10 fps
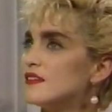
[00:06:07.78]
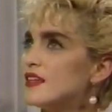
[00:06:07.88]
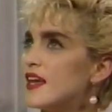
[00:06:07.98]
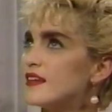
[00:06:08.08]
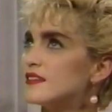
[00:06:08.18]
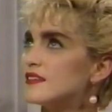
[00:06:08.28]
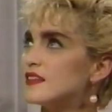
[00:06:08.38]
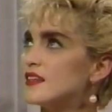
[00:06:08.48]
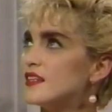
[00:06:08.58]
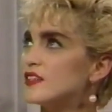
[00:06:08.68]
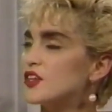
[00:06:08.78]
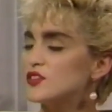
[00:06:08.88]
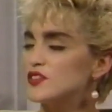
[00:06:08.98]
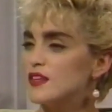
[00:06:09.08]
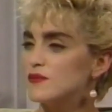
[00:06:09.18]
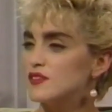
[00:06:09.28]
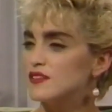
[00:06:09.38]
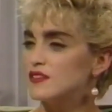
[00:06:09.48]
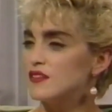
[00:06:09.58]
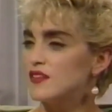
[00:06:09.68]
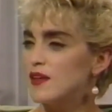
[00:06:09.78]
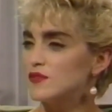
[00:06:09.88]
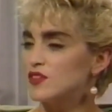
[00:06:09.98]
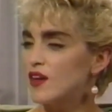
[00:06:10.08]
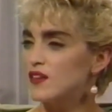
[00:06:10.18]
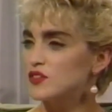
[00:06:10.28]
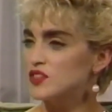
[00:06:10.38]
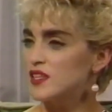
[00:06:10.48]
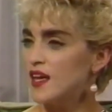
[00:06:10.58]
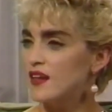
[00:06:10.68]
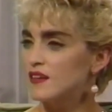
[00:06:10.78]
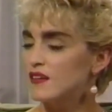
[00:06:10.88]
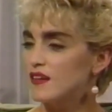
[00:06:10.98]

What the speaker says: that it occurs to them to understand.